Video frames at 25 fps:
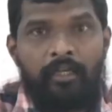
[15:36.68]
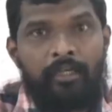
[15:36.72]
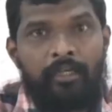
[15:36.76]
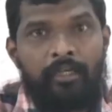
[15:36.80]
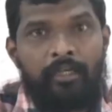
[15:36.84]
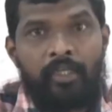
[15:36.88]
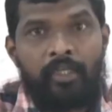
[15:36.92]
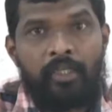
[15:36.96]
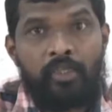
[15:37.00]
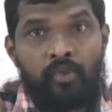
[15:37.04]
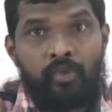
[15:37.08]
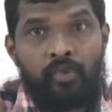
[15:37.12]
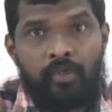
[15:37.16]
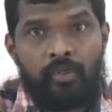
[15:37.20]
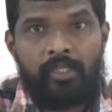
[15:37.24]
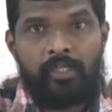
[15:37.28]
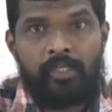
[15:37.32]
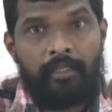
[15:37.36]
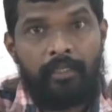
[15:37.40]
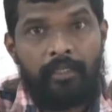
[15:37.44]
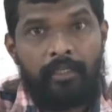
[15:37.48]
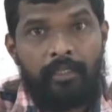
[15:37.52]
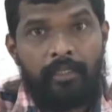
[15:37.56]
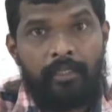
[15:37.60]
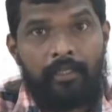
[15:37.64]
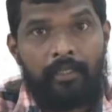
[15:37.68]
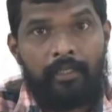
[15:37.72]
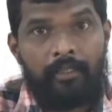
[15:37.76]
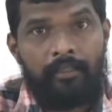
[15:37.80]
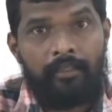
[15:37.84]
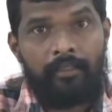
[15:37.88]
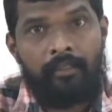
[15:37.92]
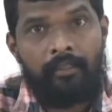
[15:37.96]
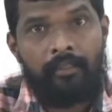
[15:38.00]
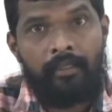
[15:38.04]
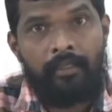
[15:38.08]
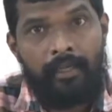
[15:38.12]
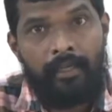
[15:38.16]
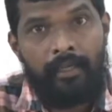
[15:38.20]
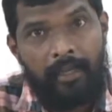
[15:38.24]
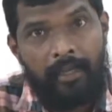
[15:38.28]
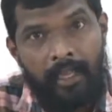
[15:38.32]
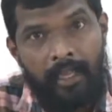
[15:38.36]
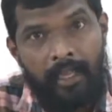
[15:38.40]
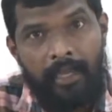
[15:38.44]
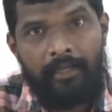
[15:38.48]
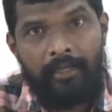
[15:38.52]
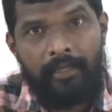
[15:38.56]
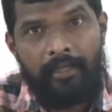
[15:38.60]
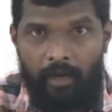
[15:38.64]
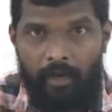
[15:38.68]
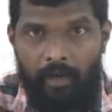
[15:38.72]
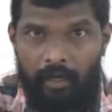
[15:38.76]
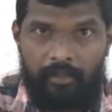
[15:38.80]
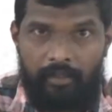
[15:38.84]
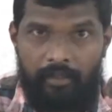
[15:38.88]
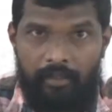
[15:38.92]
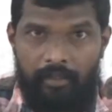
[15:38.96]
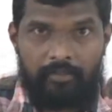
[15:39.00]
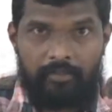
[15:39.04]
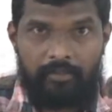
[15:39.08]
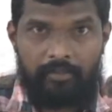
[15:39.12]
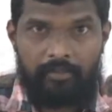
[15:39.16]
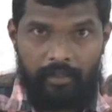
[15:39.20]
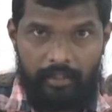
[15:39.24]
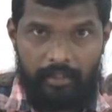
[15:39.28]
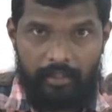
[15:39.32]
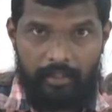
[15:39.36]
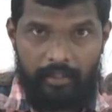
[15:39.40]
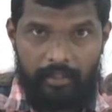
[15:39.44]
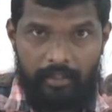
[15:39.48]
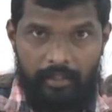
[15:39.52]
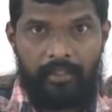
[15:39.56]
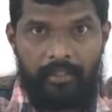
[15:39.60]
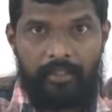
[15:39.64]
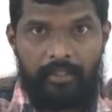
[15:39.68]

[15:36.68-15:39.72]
resources like land, water, that is very